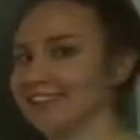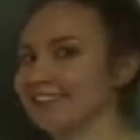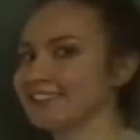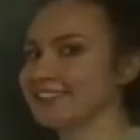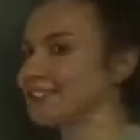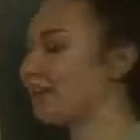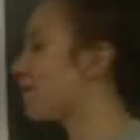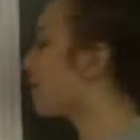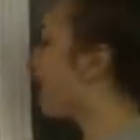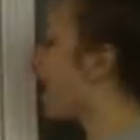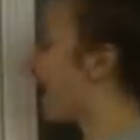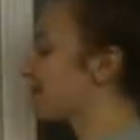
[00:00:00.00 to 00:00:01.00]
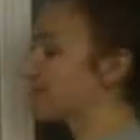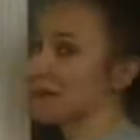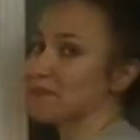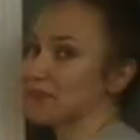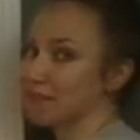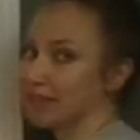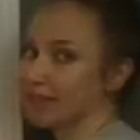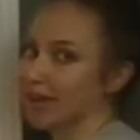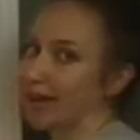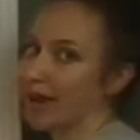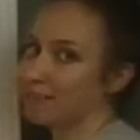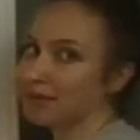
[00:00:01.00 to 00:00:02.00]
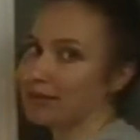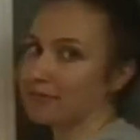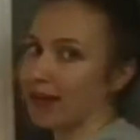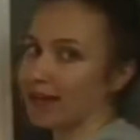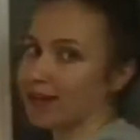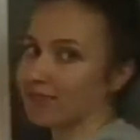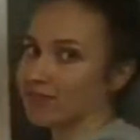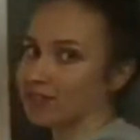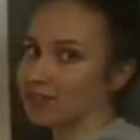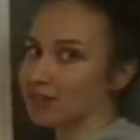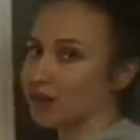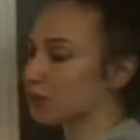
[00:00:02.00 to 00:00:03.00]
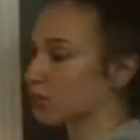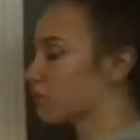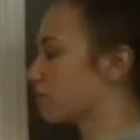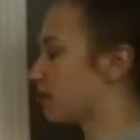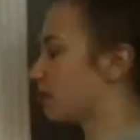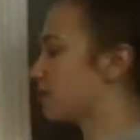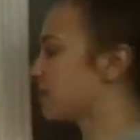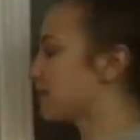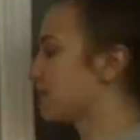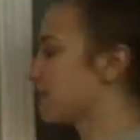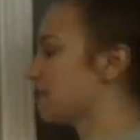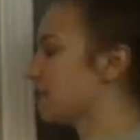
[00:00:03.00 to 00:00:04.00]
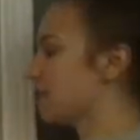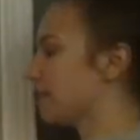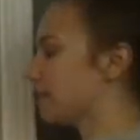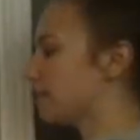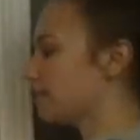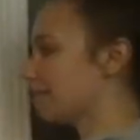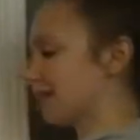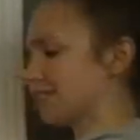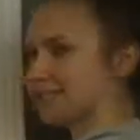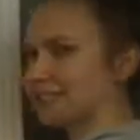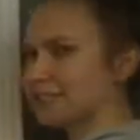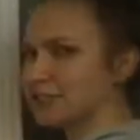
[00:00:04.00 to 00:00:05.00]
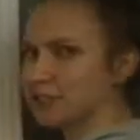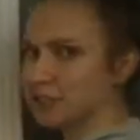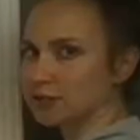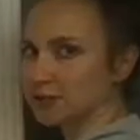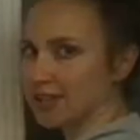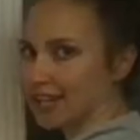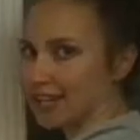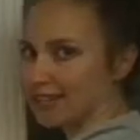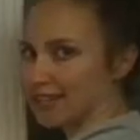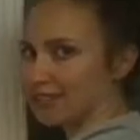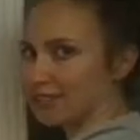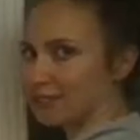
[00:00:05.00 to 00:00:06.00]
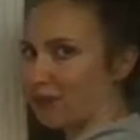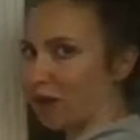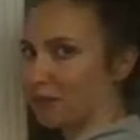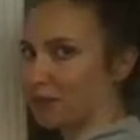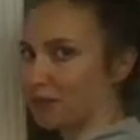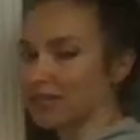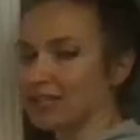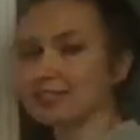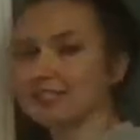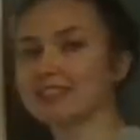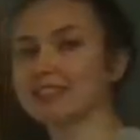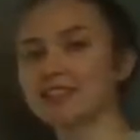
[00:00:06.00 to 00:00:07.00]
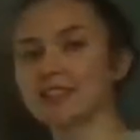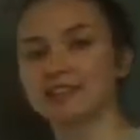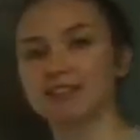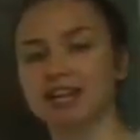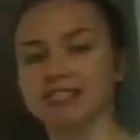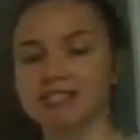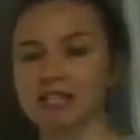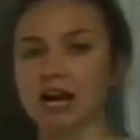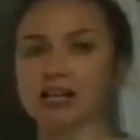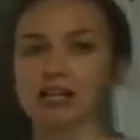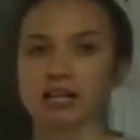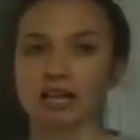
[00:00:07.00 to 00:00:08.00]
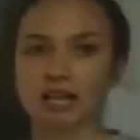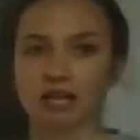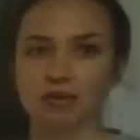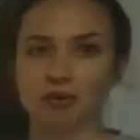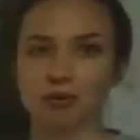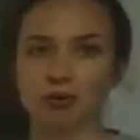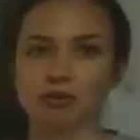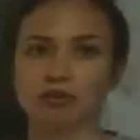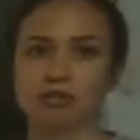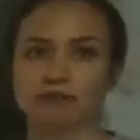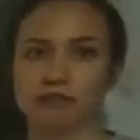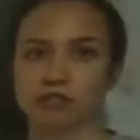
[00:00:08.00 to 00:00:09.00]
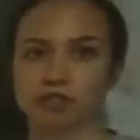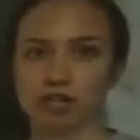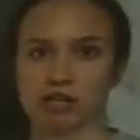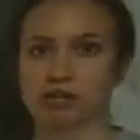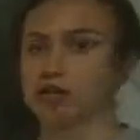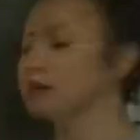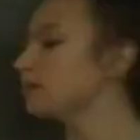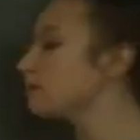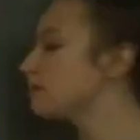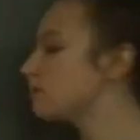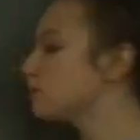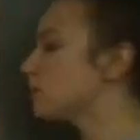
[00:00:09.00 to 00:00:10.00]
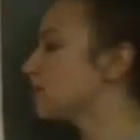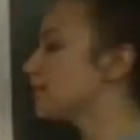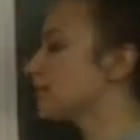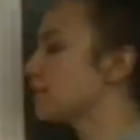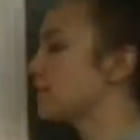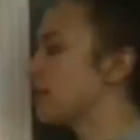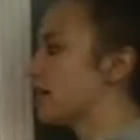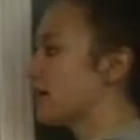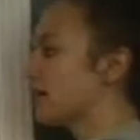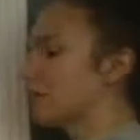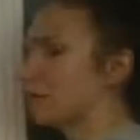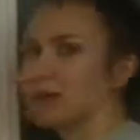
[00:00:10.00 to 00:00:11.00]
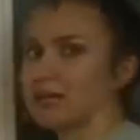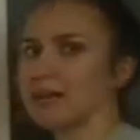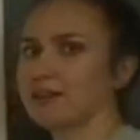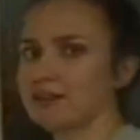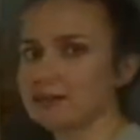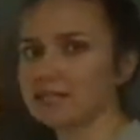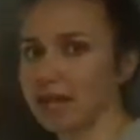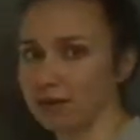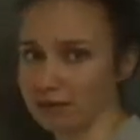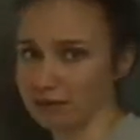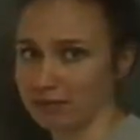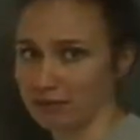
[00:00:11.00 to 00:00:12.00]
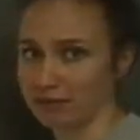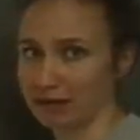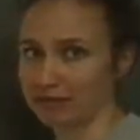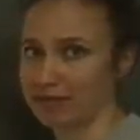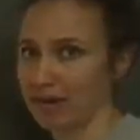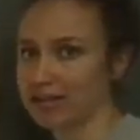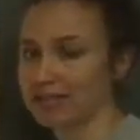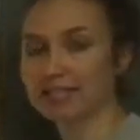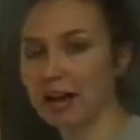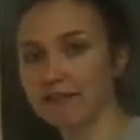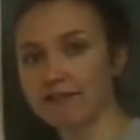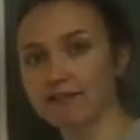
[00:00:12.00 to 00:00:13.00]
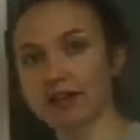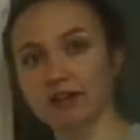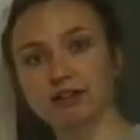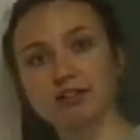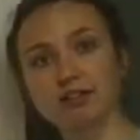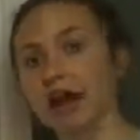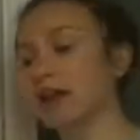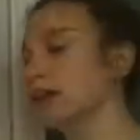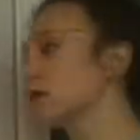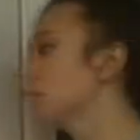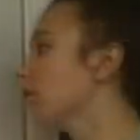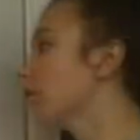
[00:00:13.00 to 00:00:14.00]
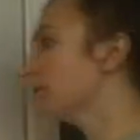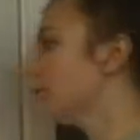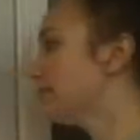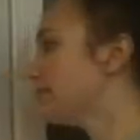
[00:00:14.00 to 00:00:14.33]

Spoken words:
So I might be really happy if I get this large piece, but my sister, who's going to get this small piece, that's not an equal division. So she's going to be a little bit upset with me about that. It's not fair. It's not equal.